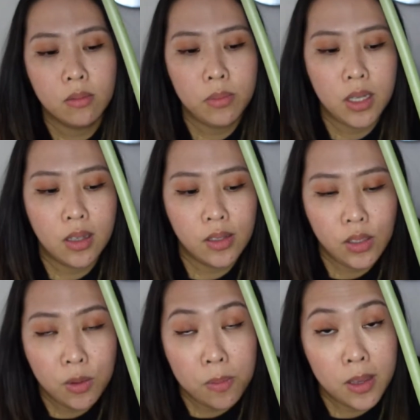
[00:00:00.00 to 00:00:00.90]
because
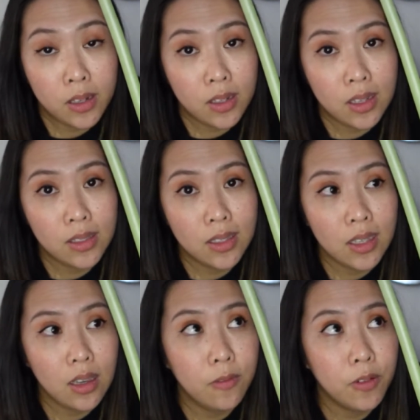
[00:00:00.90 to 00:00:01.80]
humidity is the
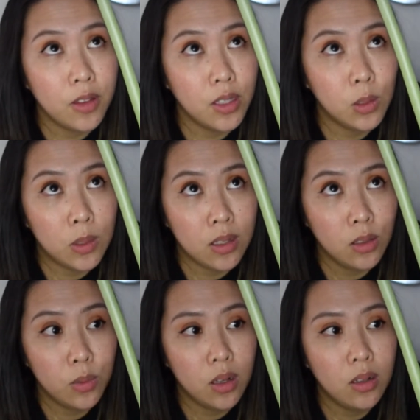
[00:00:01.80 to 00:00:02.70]
key for this one as
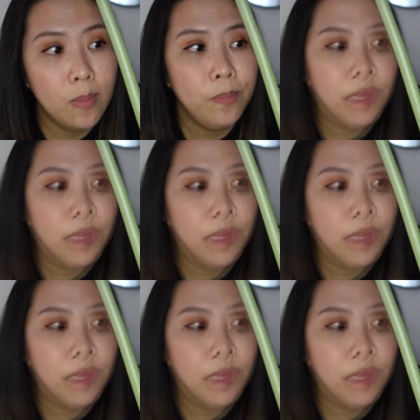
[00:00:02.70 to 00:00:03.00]
well.